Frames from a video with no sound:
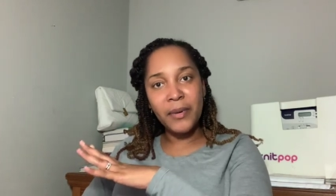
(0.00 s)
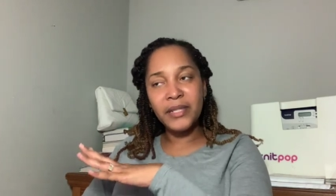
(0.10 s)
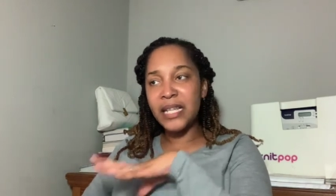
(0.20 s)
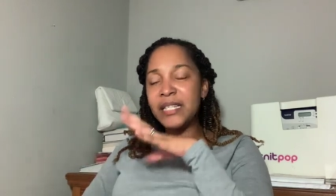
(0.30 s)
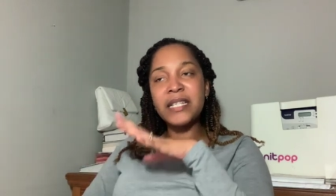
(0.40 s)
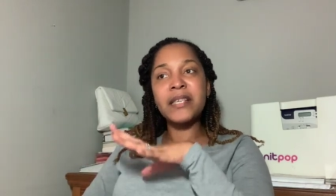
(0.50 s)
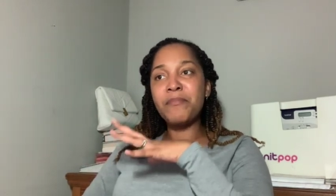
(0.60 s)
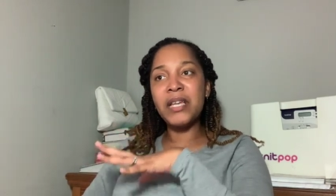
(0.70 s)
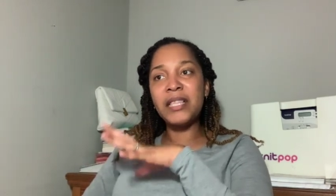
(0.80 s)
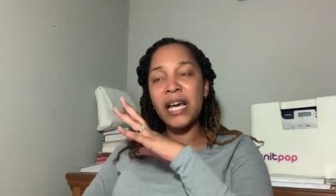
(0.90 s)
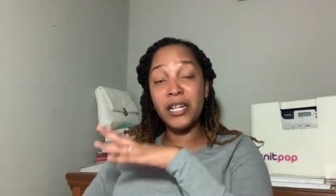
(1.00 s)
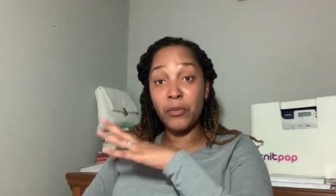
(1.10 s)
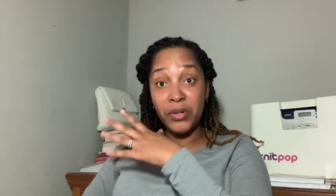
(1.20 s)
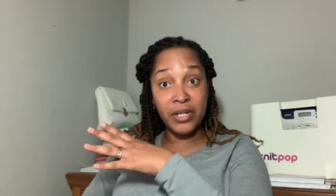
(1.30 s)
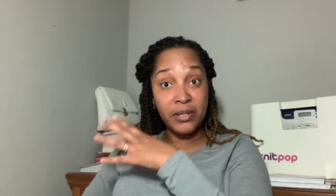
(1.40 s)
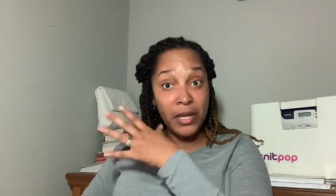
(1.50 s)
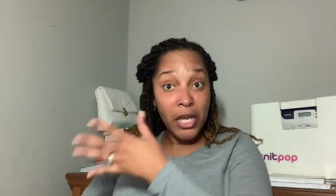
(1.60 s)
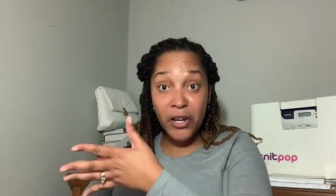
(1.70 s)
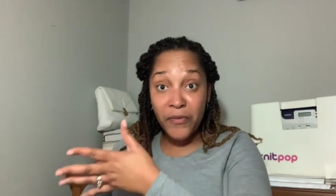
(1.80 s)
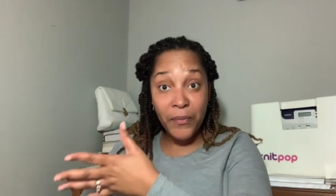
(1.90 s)
That doesn't mean that I don't want to
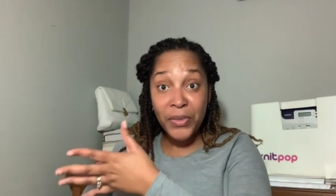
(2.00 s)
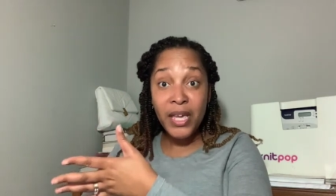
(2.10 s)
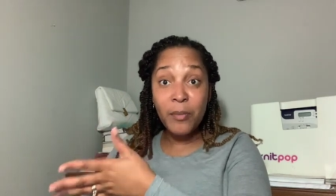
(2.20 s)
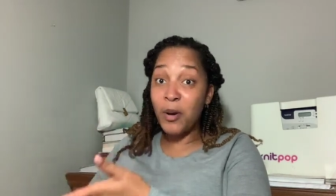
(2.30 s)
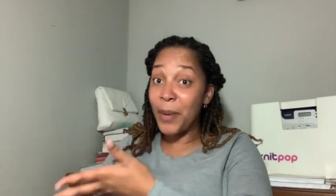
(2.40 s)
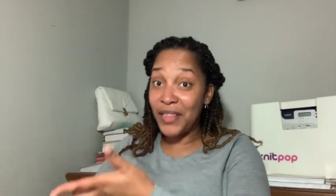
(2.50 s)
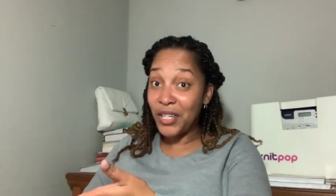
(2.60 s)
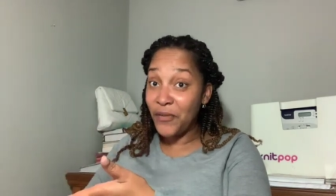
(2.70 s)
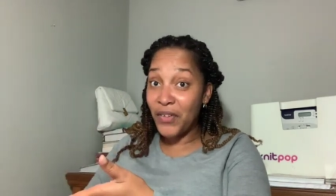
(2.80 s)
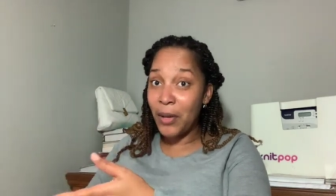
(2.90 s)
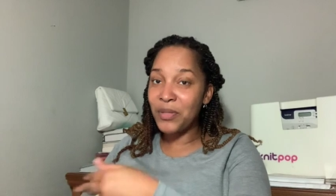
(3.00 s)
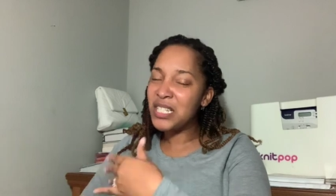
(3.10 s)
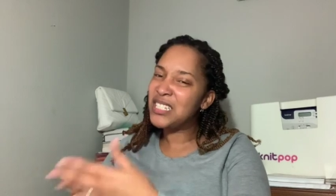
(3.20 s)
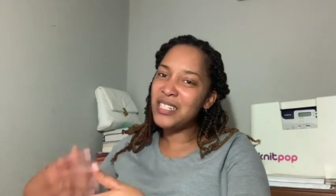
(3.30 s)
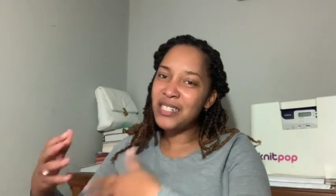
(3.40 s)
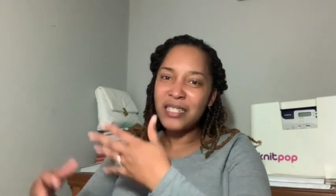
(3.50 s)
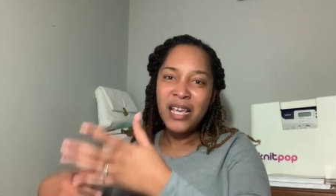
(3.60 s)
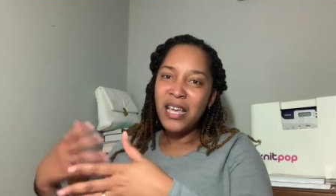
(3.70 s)
hear from them or about their families. It's just